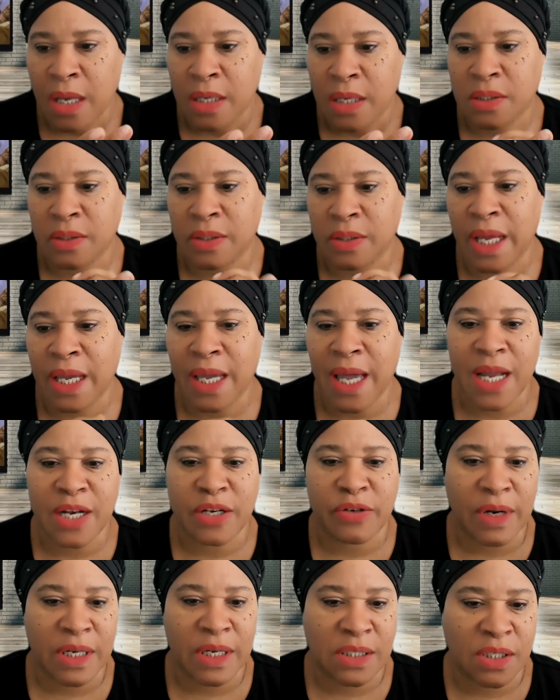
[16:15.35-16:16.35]
So they
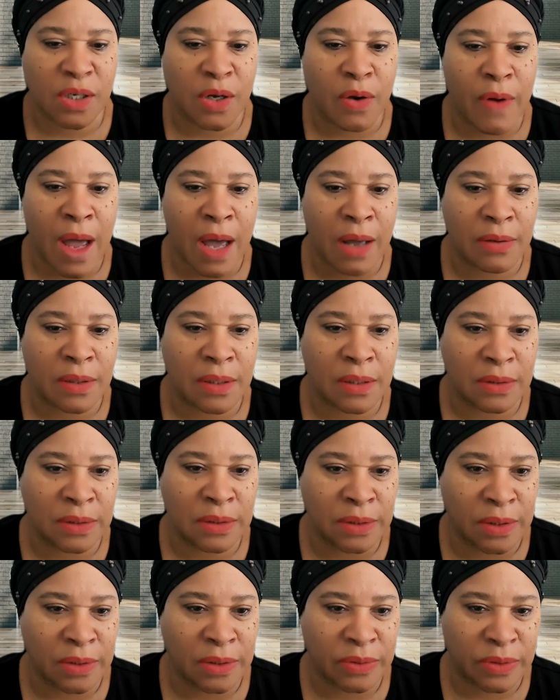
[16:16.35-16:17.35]
got dressed to go out,
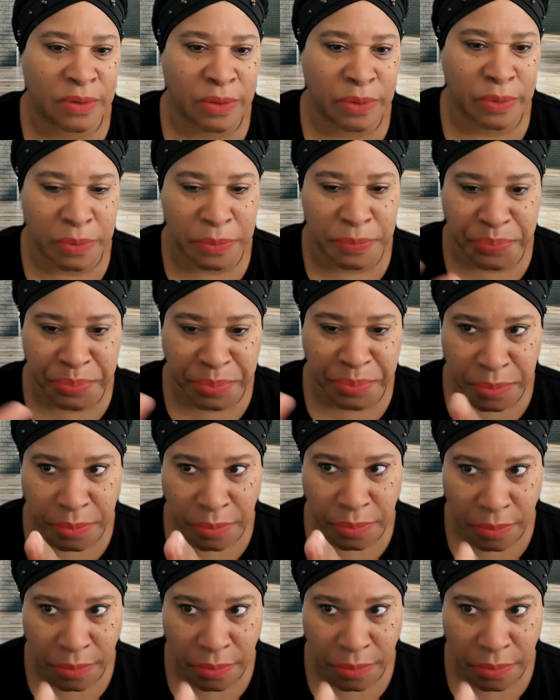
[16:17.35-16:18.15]
you know, to